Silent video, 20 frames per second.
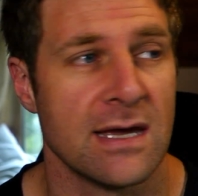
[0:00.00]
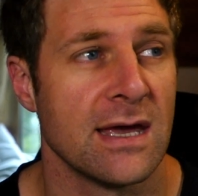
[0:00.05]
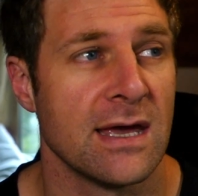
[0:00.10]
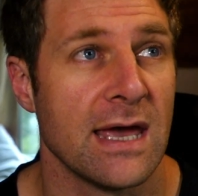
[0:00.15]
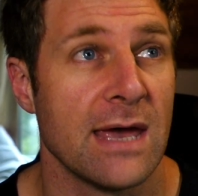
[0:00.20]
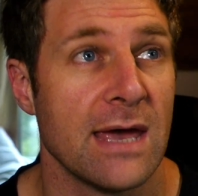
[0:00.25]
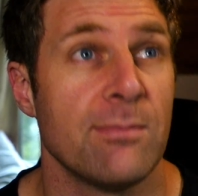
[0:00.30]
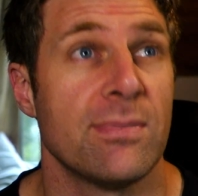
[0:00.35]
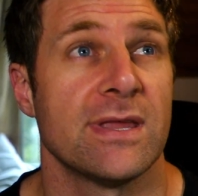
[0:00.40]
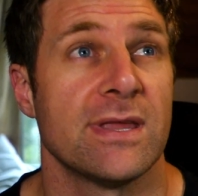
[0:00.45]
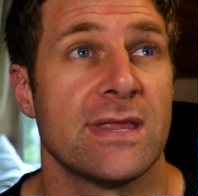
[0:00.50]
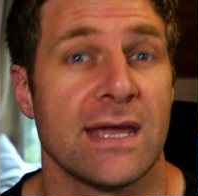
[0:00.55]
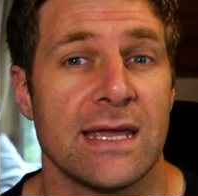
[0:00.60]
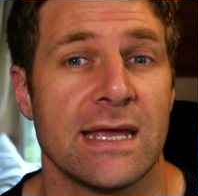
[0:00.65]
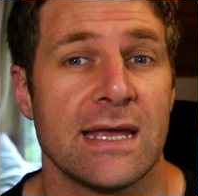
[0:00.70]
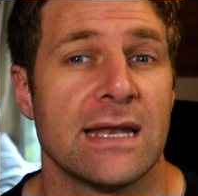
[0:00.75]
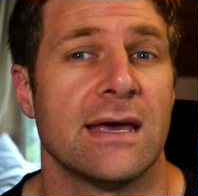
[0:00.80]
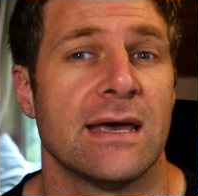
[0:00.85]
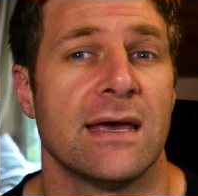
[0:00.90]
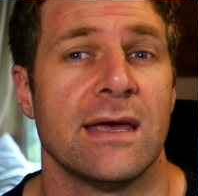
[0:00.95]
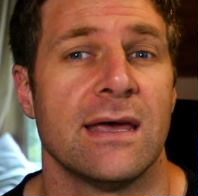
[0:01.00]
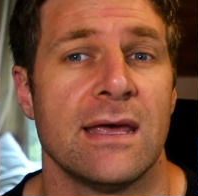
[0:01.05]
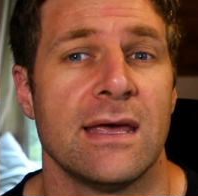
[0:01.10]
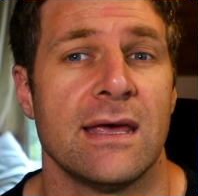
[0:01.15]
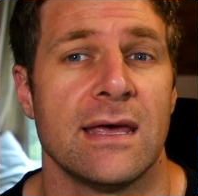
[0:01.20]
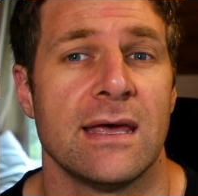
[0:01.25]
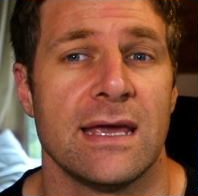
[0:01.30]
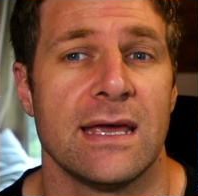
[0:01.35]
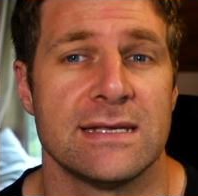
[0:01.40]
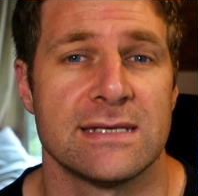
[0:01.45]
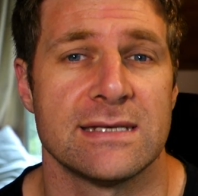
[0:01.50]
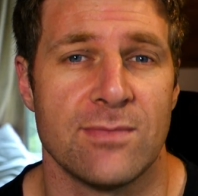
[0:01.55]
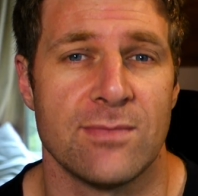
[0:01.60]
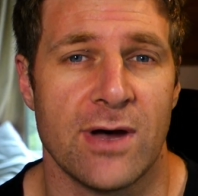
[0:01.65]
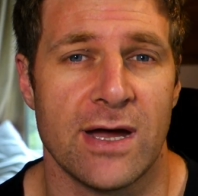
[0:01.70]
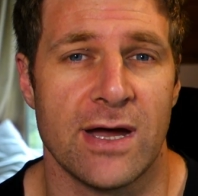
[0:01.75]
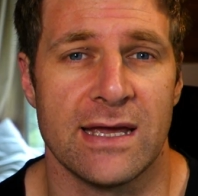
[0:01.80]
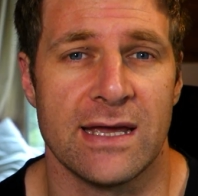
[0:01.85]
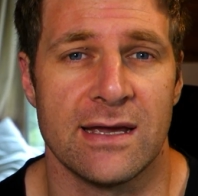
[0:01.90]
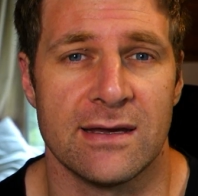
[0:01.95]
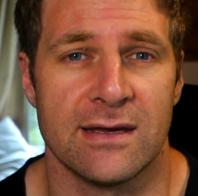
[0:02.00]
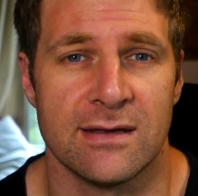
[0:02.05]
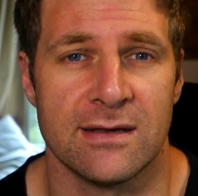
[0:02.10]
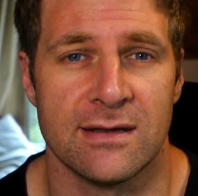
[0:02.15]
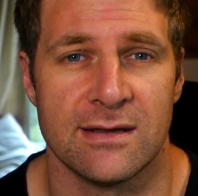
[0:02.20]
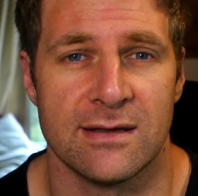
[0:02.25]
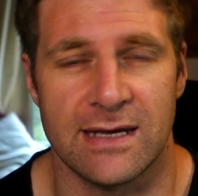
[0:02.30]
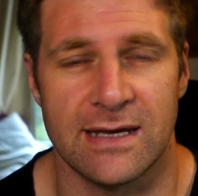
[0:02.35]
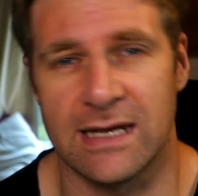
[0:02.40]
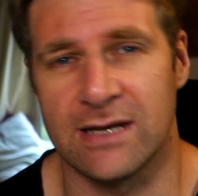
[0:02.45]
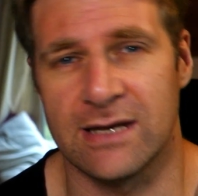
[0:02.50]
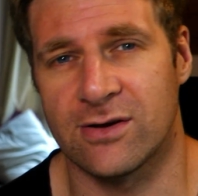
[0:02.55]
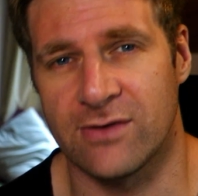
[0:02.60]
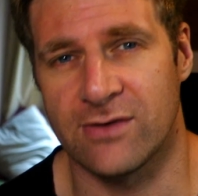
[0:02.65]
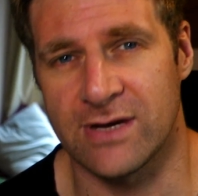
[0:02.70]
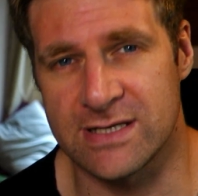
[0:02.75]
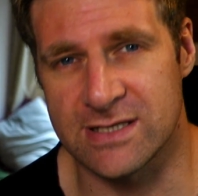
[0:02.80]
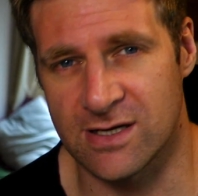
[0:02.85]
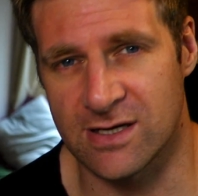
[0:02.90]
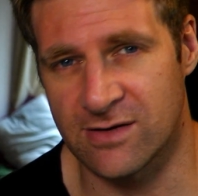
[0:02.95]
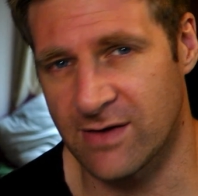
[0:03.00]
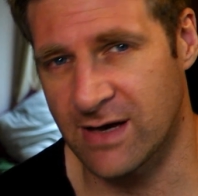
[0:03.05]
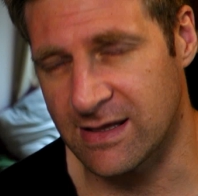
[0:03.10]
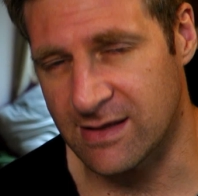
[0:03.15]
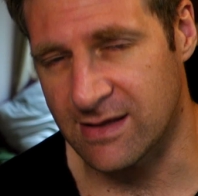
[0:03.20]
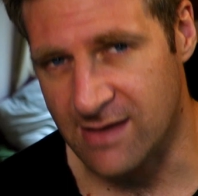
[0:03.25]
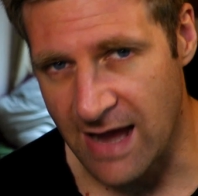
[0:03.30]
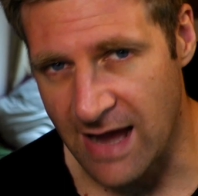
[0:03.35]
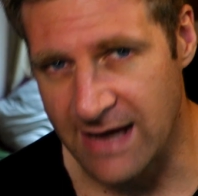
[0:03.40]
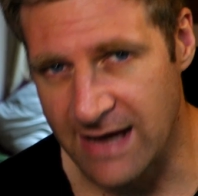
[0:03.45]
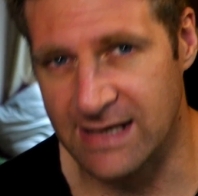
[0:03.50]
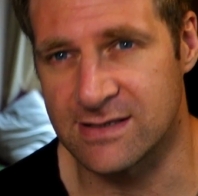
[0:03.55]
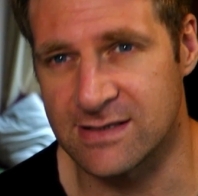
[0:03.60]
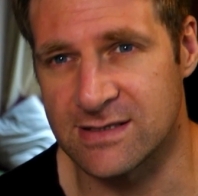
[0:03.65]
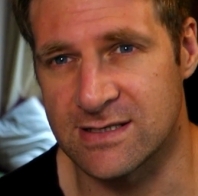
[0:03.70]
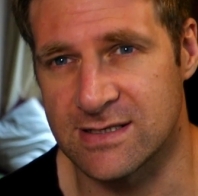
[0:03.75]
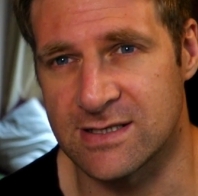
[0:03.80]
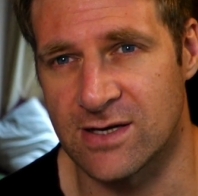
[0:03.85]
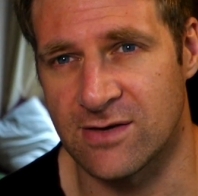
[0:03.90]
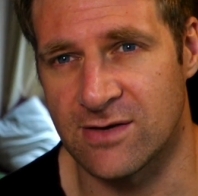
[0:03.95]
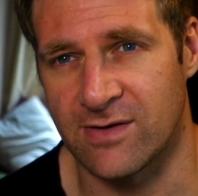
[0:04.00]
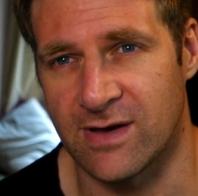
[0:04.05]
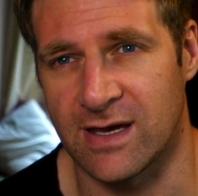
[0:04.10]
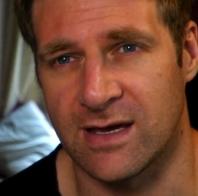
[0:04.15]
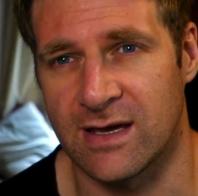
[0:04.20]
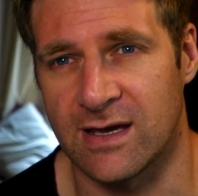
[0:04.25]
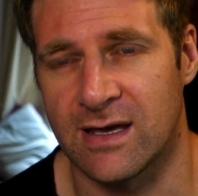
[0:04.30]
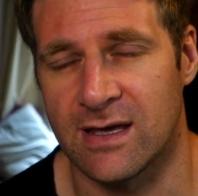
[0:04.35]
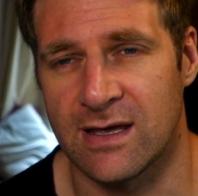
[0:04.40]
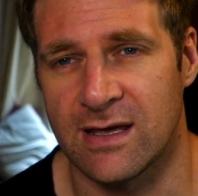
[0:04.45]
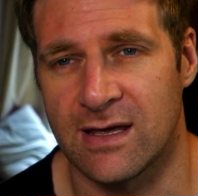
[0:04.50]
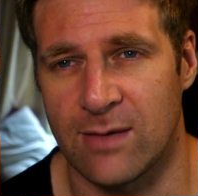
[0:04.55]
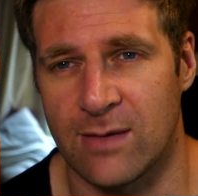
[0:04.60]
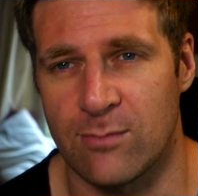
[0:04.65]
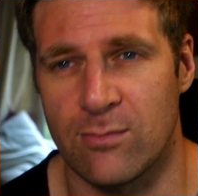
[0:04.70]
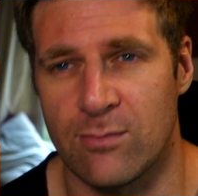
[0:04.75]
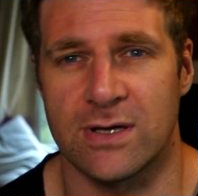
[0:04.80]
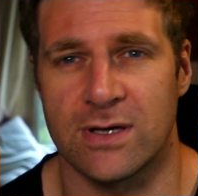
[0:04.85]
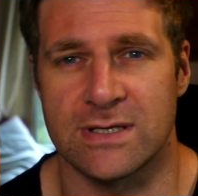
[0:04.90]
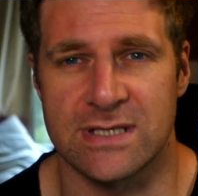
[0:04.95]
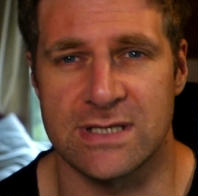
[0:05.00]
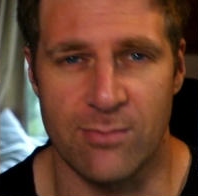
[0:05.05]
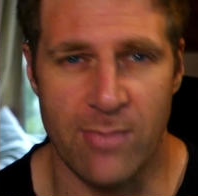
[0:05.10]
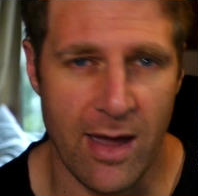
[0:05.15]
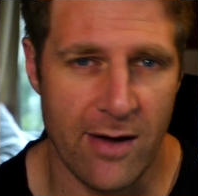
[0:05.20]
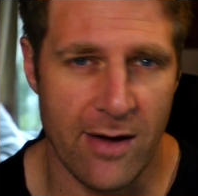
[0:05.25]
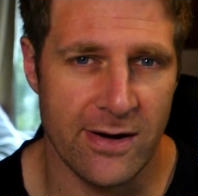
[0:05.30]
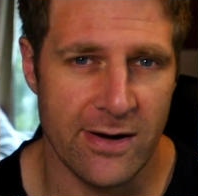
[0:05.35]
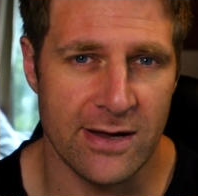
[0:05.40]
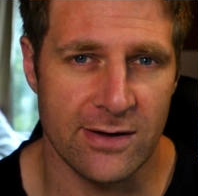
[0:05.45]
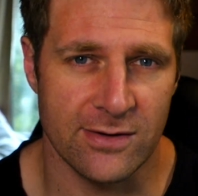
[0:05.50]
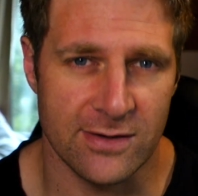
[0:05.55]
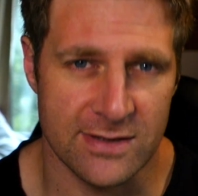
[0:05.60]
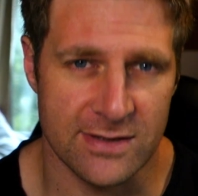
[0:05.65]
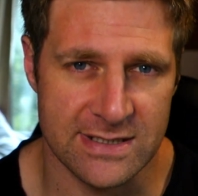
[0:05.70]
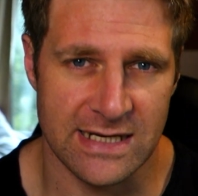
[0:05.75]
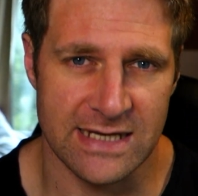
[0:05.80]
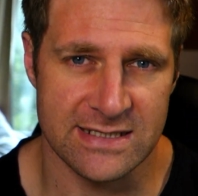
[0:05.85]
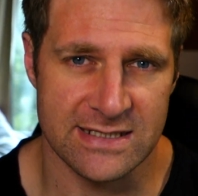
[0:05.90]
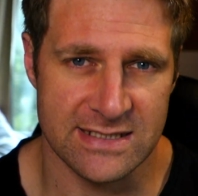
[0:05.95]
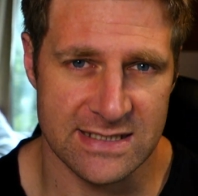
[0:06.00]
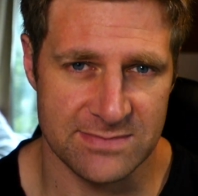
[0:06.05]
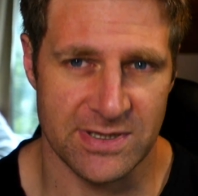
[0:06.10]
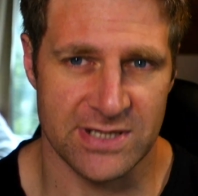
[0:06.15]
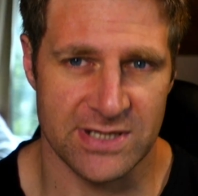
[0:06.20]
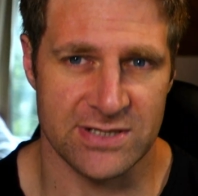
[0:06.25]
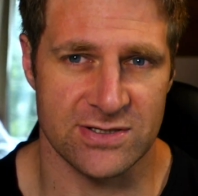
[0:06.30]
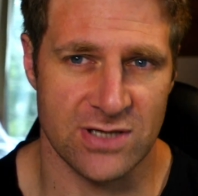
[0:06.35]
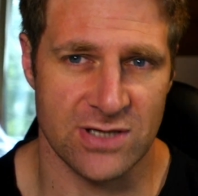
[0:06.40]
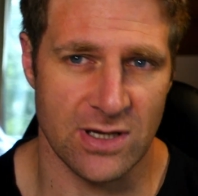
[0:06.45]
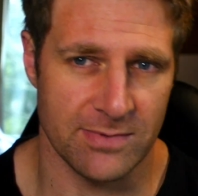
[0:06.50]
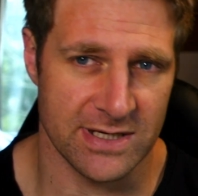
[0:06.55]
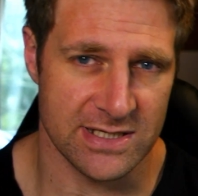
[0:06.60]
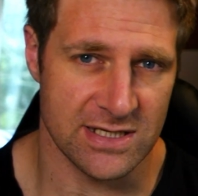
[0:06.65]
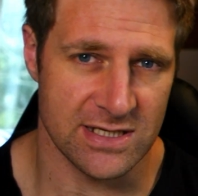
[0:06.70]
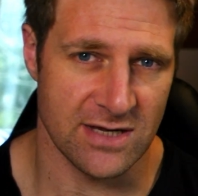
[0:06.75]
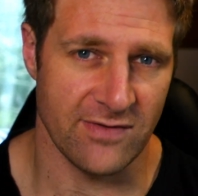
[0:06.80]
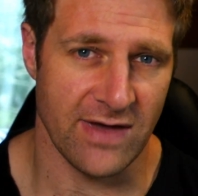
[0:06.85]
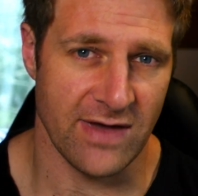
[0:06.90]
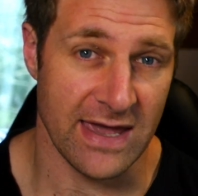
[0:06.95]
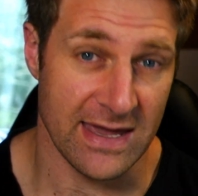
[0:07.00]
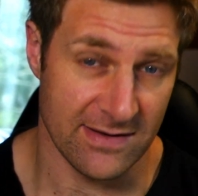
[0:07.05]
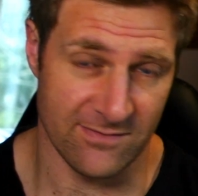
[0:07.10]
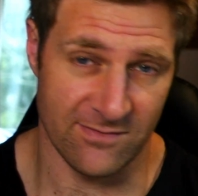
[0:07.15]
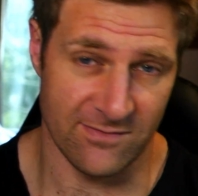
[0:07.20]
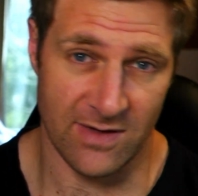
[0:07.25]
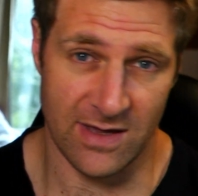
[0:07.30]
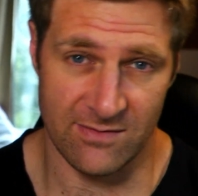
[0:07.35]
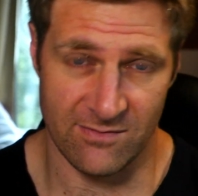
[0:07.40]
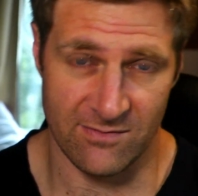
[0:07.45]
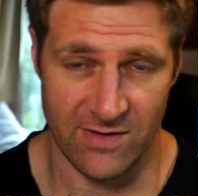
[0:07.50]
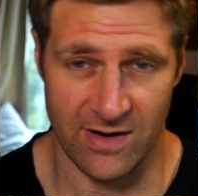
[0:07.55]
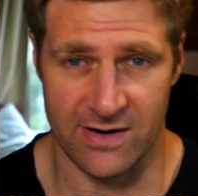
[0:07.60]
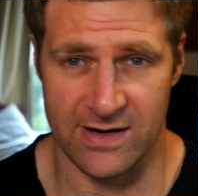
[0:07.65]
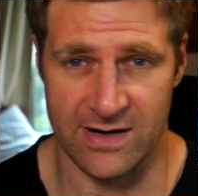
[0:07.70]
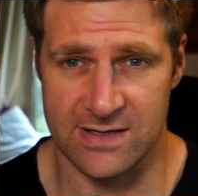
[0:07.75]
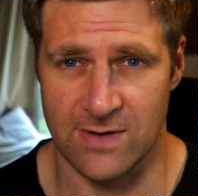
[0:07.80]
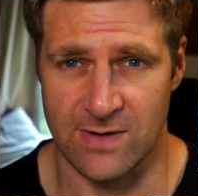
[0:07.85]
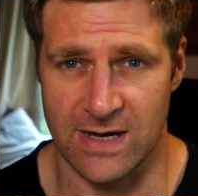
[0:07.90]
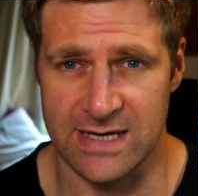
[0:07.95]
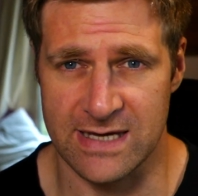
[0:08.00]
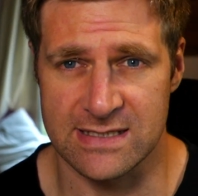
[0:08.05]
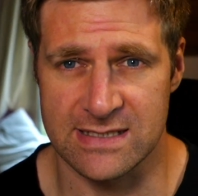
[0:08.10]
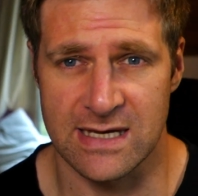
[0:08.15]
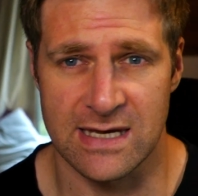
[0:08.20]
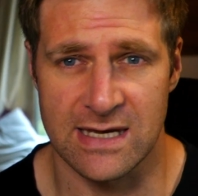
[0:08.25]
In particular, he's combining the kilodegree survey, the dark energy survey, and BOSS, the Baryon Oscillation Spectroscopic Survey in various ways.